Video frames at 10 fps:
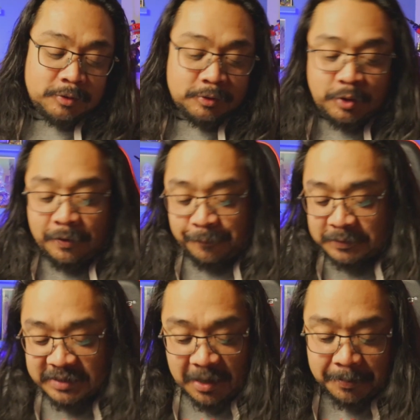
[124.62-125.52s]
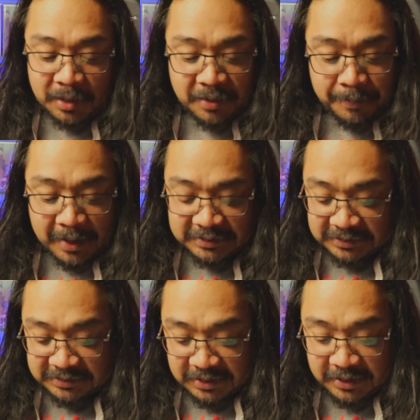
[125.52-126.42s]
So the first thing I'm going to unbox
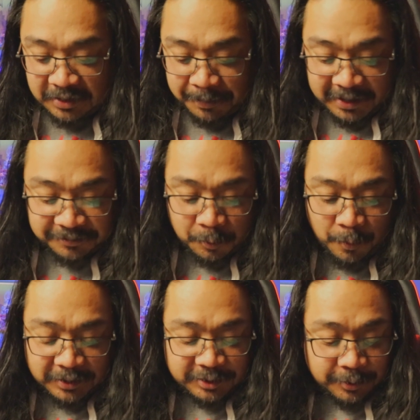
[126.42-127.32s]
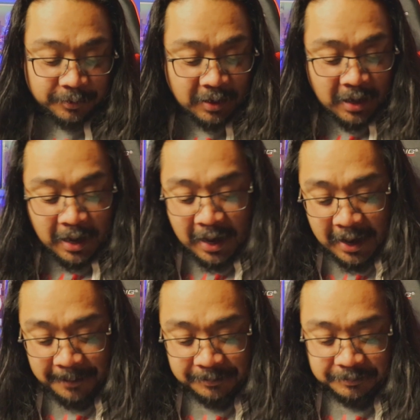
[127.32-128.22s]
is the box from Kwento,
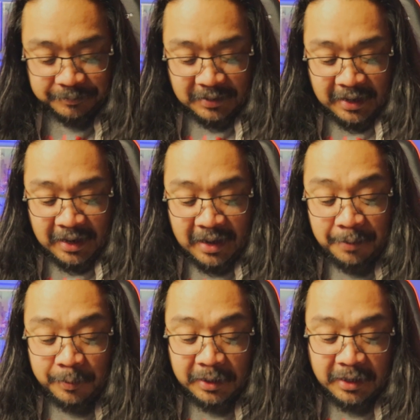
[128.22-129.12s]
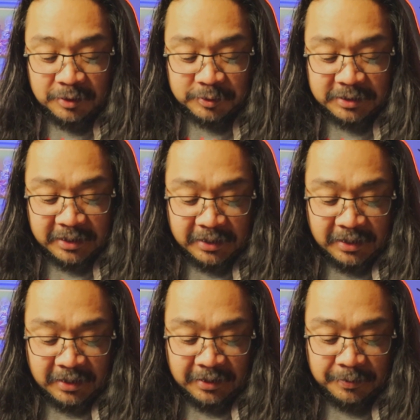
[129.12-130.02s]
and I'm really interested
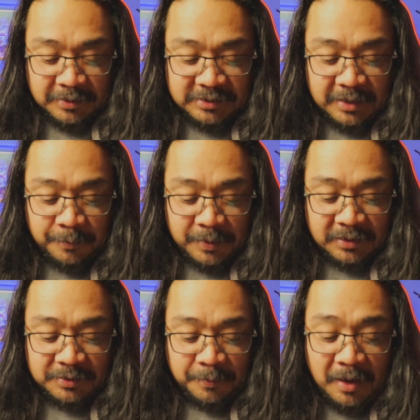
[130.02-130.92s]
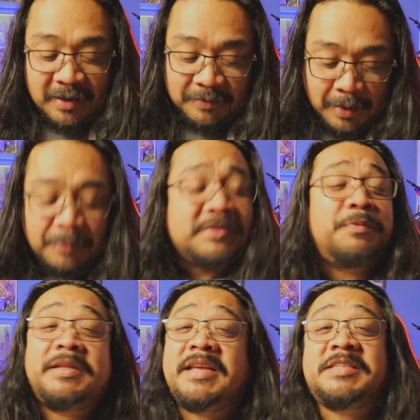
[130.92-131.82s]
in seeing what, I wasn't
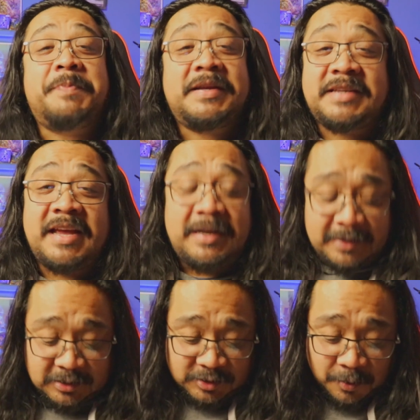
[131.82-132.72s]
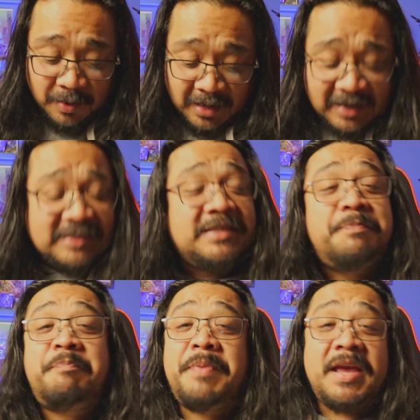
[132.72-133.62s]
really expecting anything, so
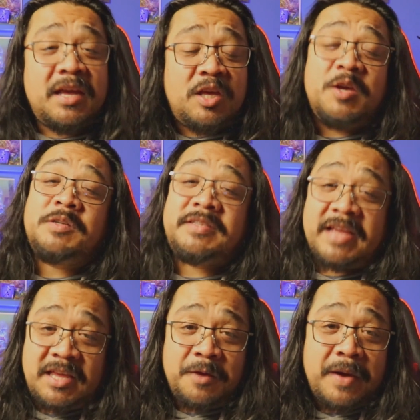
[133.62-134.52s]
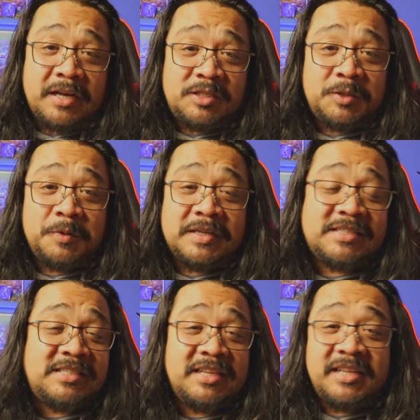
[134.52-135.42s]
big, huge thank you out to
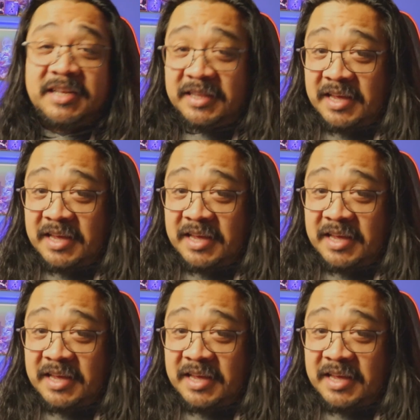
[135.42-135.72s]
Cecilia